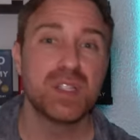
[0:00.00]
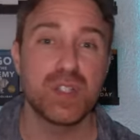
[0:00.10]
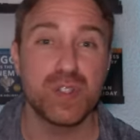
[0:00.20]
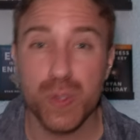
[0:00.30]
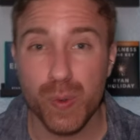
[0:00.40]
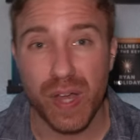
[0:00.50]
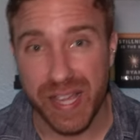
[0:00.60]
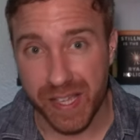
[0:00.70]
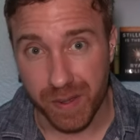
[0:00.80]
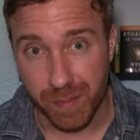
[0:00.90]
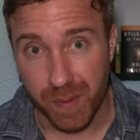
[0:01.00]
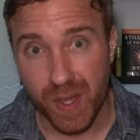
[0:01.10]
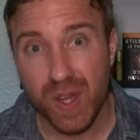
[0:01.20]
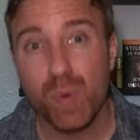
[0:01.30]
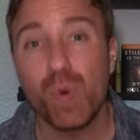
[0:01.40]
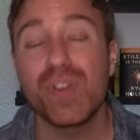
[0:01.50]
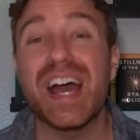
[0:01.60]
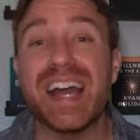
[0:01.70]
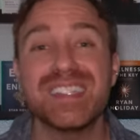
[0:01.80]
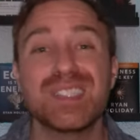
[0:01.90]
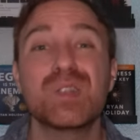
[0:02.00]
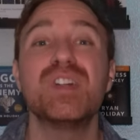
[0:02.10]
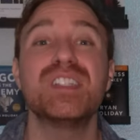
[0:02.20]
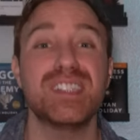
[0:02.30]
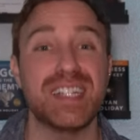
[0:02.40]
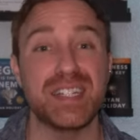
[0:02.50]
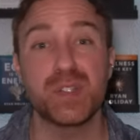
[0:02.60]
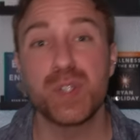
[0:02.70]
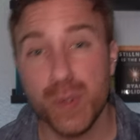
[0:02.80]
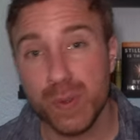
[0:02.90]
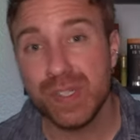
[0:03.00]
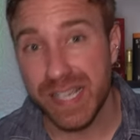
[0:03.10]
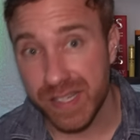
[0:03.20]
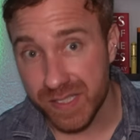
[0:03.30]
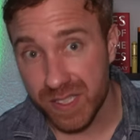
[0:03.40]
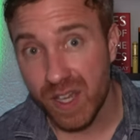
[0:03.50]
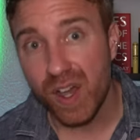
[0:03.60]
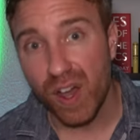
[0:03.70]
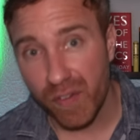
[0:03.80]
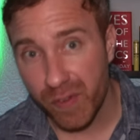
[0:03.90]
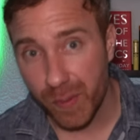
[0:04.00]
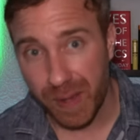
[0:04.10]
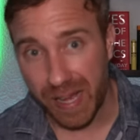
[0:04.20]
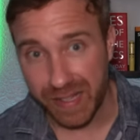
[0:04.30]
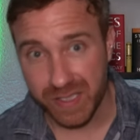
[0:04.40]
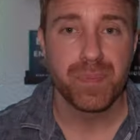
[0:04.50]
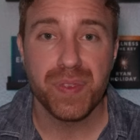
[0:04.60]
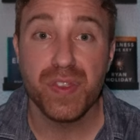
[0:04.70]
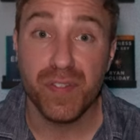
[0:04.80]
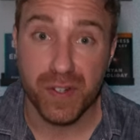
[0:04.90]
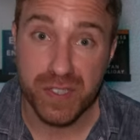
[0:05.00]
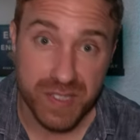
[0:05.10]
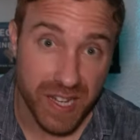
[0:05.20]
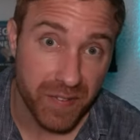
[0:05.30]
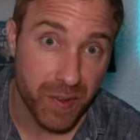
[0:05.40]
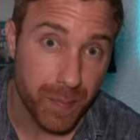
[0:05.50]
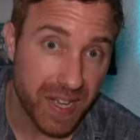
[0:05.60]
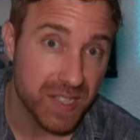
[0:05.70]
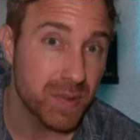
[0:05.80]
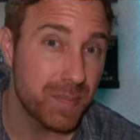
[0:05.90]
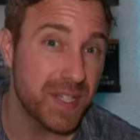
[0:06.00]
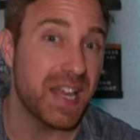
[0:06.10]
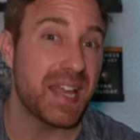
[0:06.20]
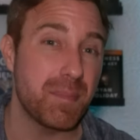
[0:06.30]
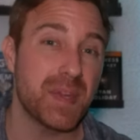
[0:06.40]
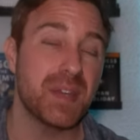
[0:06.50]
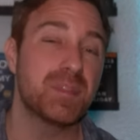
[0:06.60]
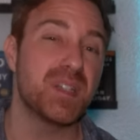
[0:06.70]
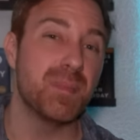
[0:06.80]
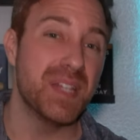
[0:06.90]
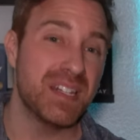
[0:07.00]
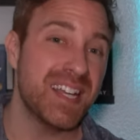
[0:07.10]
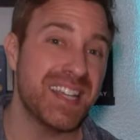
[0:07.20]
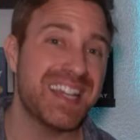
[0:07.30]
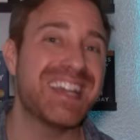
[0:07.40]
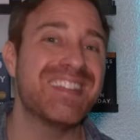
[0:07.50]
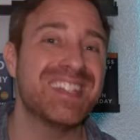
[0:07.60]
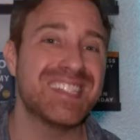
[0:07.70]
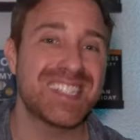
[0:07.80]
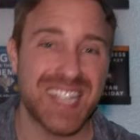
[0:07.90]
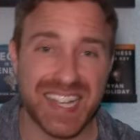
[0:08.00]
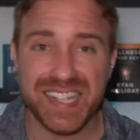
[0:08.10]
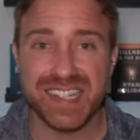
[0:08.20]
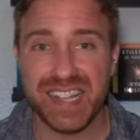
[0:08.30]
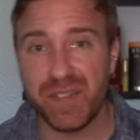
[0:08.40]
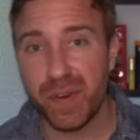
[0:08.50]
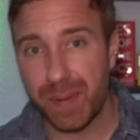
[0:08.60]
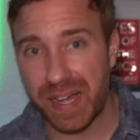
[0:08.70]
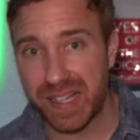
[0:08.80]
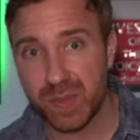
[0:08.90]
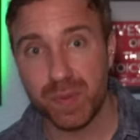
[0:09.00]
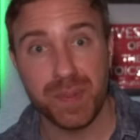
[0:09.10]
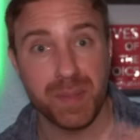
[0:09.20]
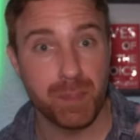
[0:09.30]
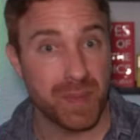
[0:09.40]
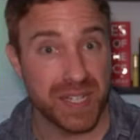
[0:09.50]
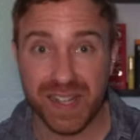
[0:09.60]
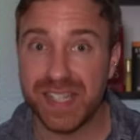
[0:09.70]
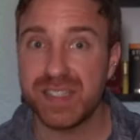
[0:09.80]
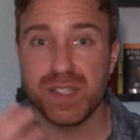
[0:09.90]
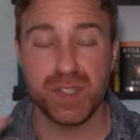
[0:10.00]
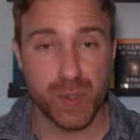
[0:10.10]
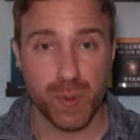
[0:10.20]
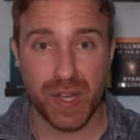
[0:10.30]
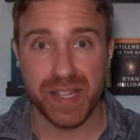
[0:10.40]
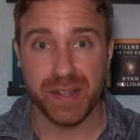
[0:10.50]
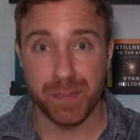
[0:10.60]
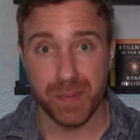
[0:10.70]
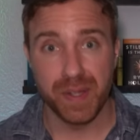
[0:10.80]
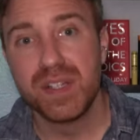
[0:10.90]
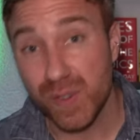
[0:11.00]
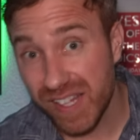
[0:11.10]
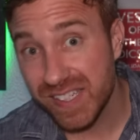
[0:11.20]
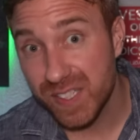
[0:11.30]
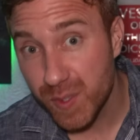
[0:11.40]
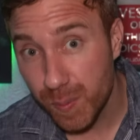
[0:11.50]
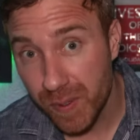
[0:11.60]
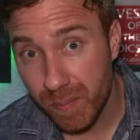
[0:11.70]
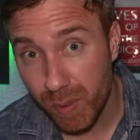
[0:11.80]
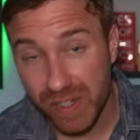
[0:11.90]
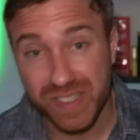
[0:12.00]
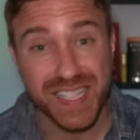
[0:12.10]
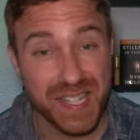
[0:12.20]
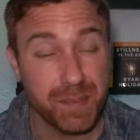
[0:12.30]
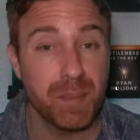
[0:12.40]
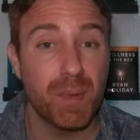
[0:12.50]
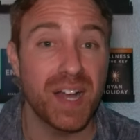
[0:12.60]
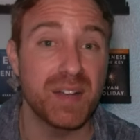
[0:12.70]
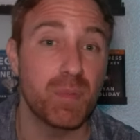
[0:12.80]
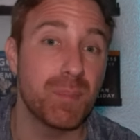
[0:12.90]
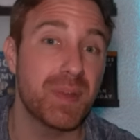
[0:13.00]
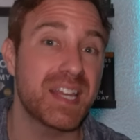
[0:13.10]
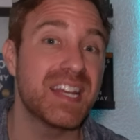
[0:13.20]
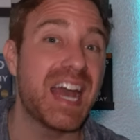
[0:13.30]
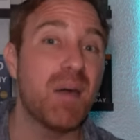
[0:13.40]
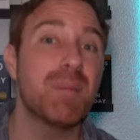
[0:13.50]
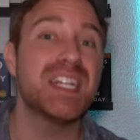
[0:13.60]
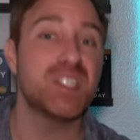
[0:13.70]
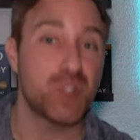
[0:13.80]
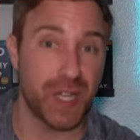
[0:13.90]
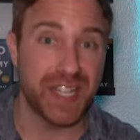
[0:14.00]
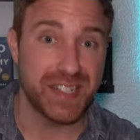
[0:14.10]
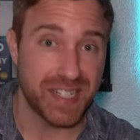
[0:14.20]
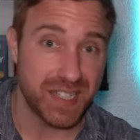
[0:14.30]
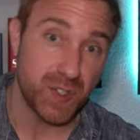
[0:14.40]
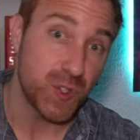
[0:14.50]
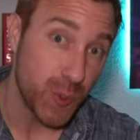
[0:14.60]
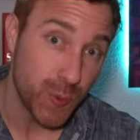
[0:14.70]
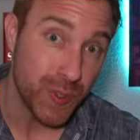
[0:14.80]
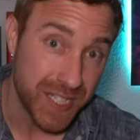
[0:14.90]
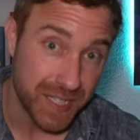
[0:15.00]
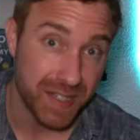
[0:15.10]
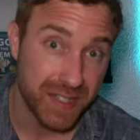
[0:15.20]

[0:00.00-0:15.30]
to 2 a.m. Well, that is going to take 2 days of your pass. The first day of your pass would be 8 p.m. to midnight, and then the second day of your pass would be midnight to 2 a.m. So that is super important to keep in mind when picking how many train days you need.